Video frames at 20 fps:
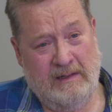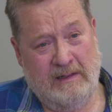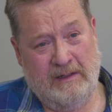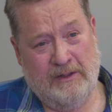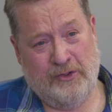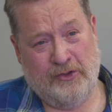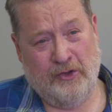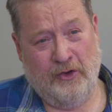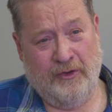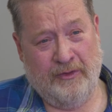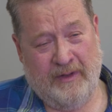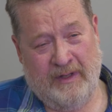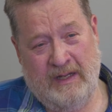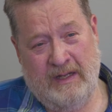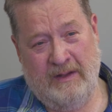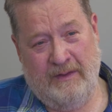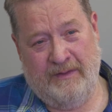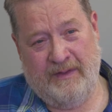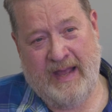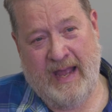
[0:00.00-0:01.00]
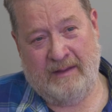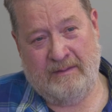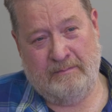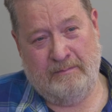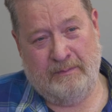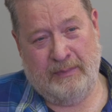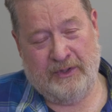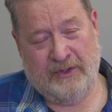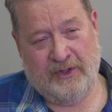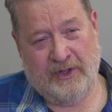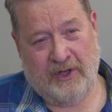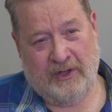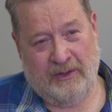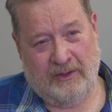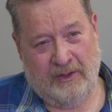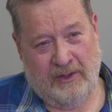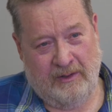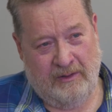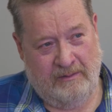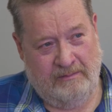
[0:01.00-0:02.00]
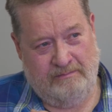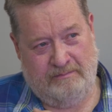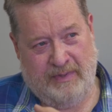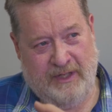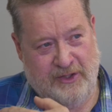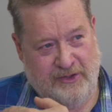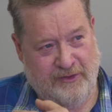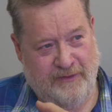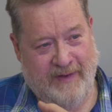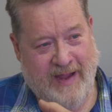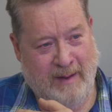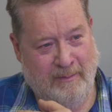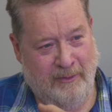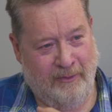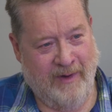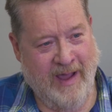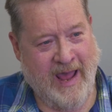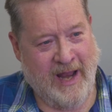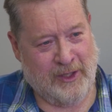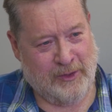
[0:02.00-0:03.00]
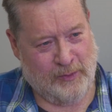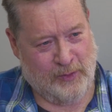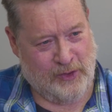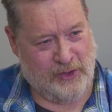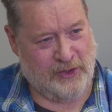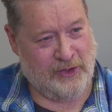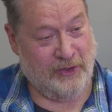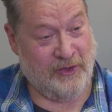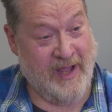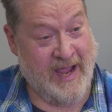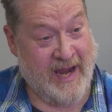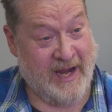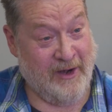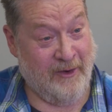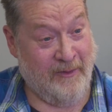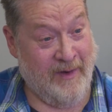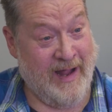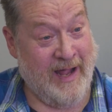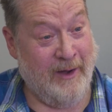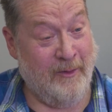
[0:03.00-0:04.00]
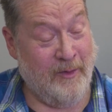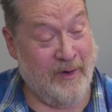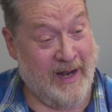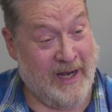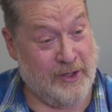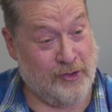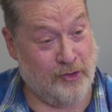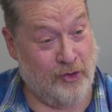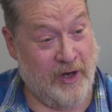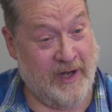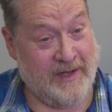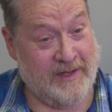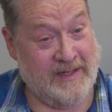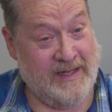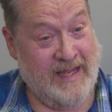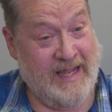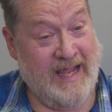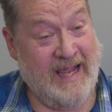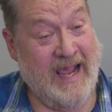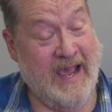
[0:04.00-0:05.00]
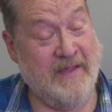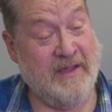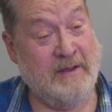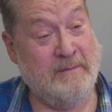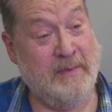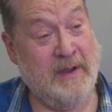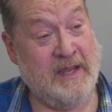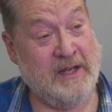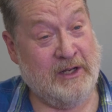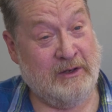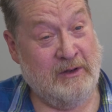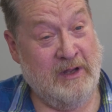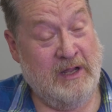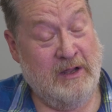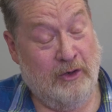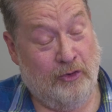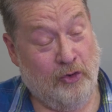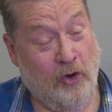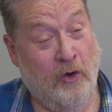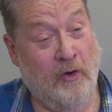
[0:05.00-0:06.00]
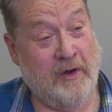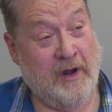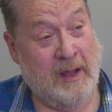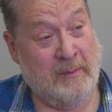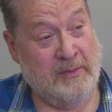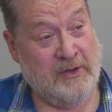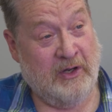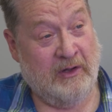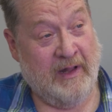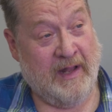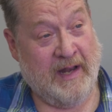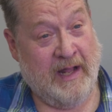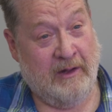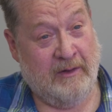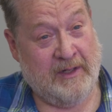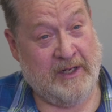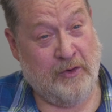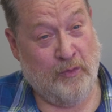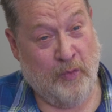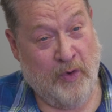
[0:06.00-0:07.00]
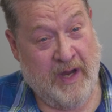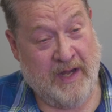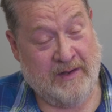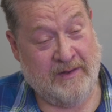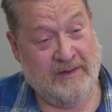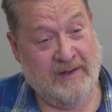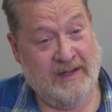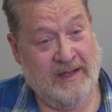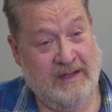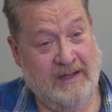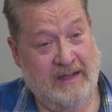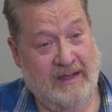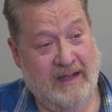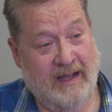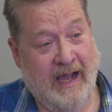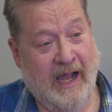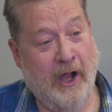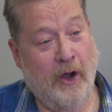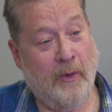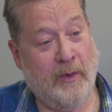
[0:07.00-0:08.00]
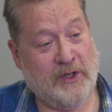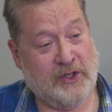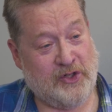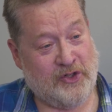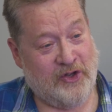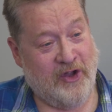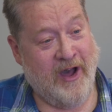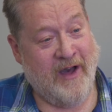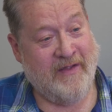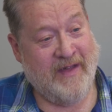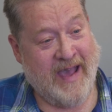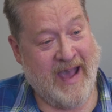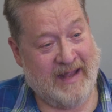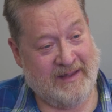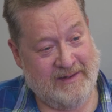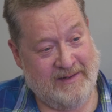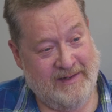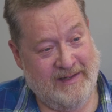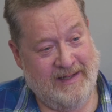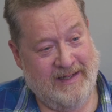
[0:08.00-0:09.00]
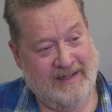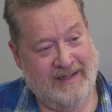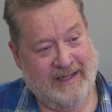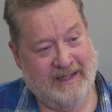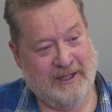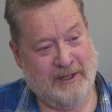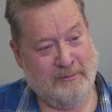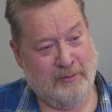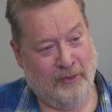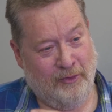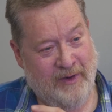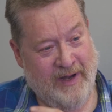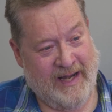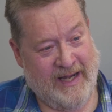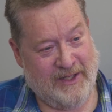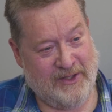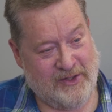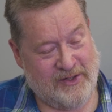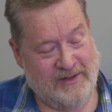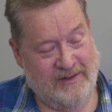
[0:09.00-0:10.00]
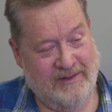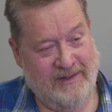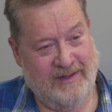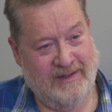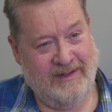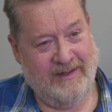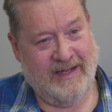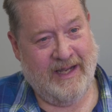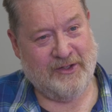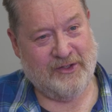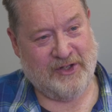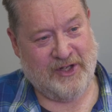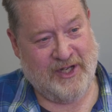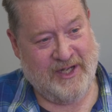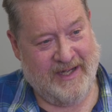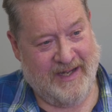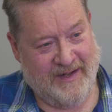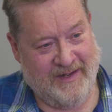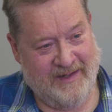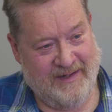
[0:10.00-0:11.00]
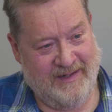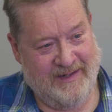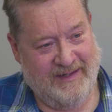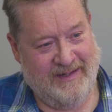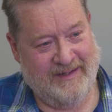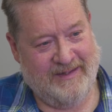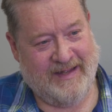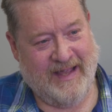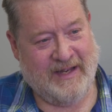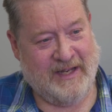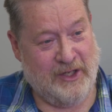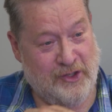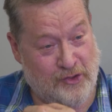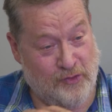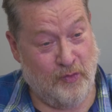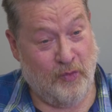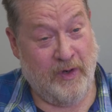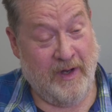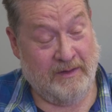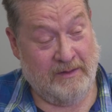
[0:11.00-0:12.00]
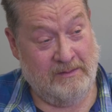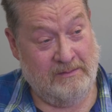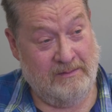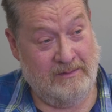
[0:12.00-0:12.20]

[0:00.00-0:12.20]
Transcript: So that particular piece of apparatus was still hanging around when I joined. And then growing up in Glen Ellen and Wheaton, I always saw that in the parades as a kid, that engine one.